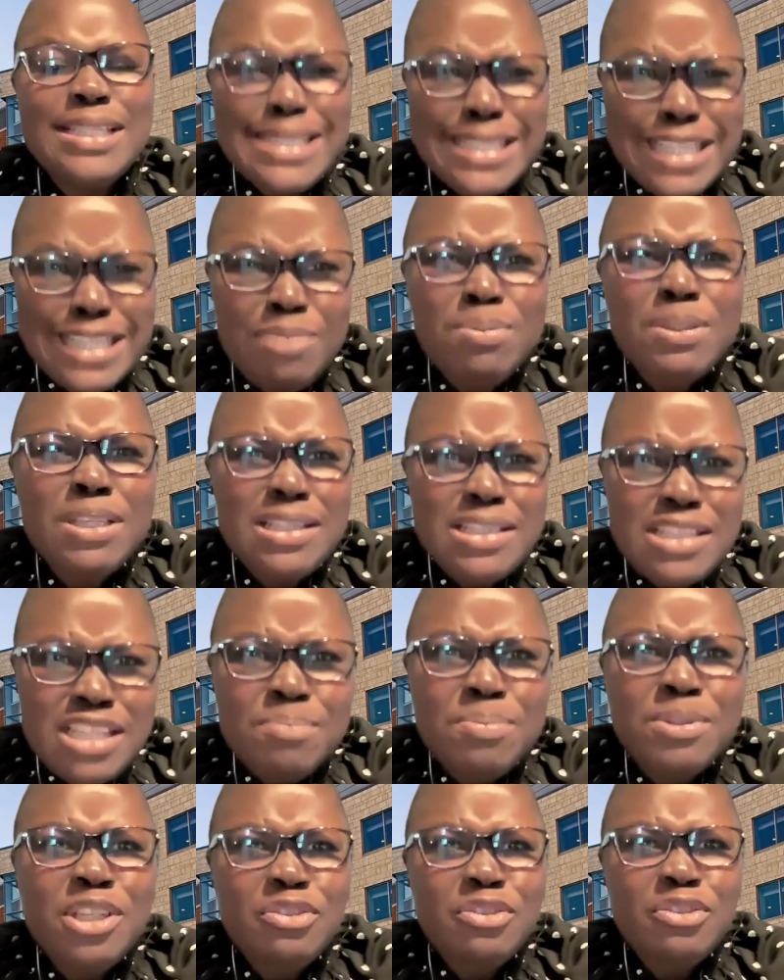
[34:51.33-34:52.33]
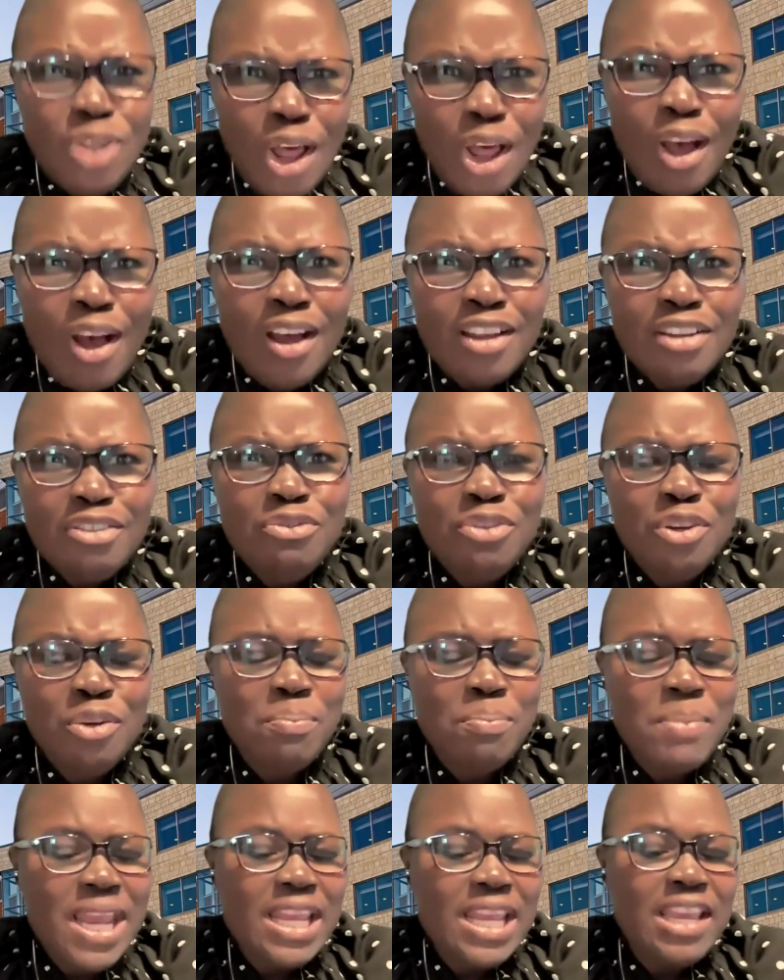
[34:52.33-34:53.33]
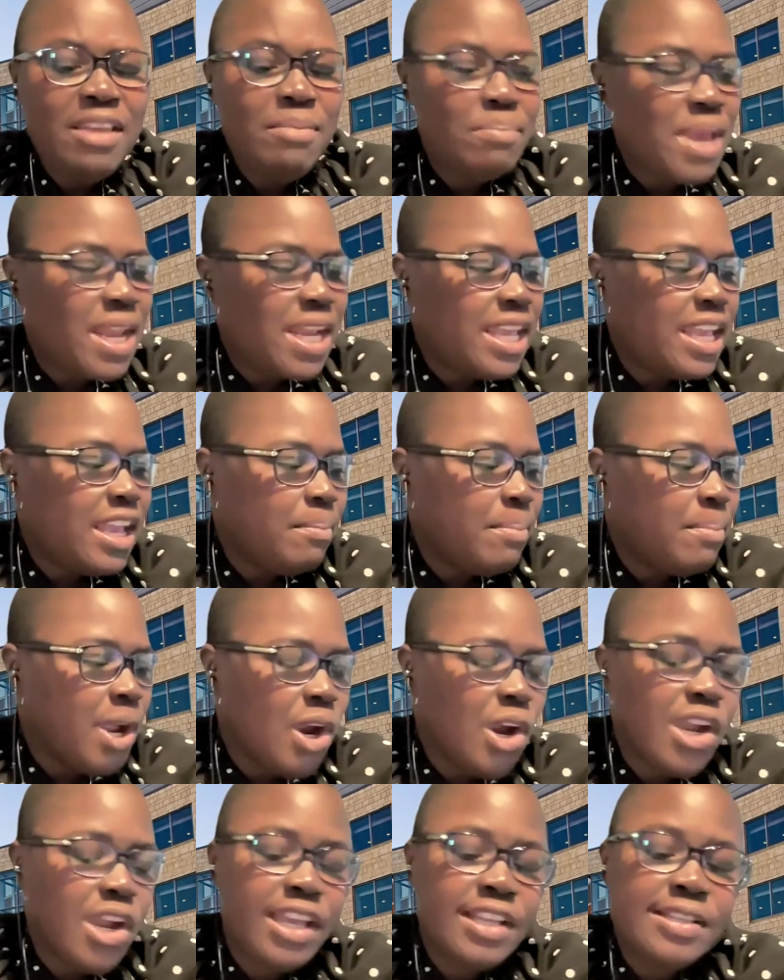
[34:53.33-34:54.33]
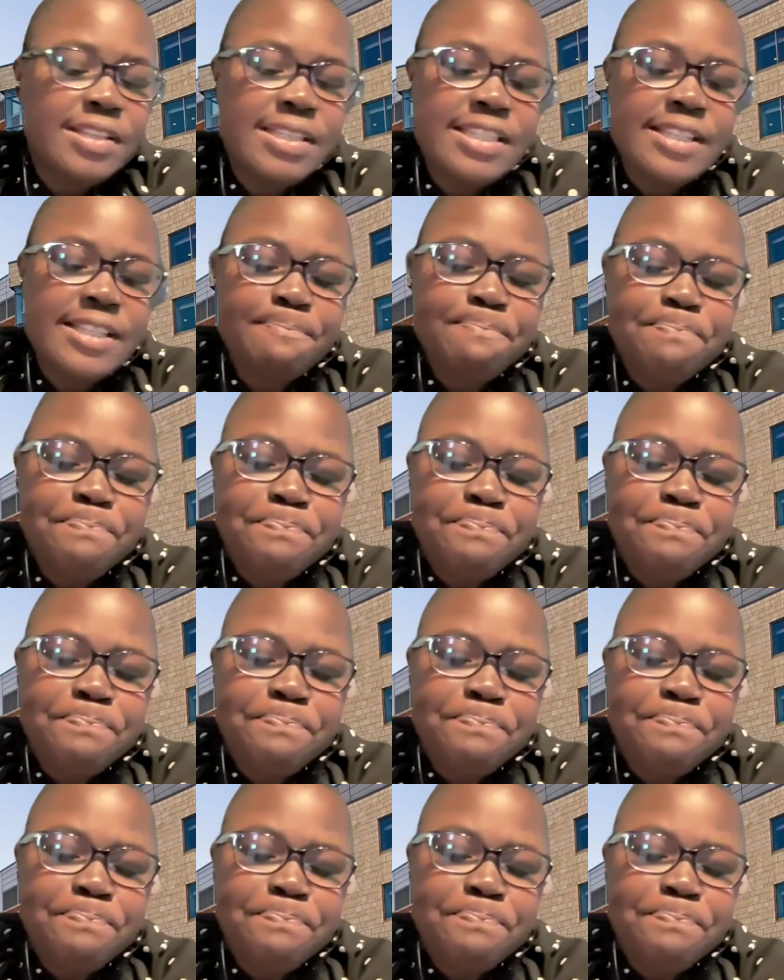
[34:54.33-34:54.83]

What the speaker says: deeply, deeply flawed for many, many Americans.